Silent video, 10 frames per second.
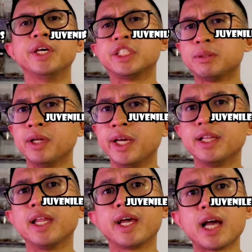explained
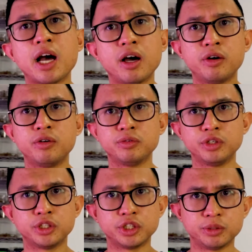like how
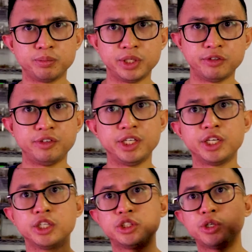you're gonna to be feeding
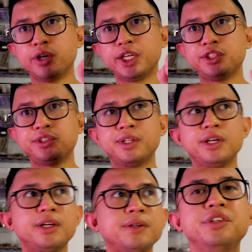your tarantula,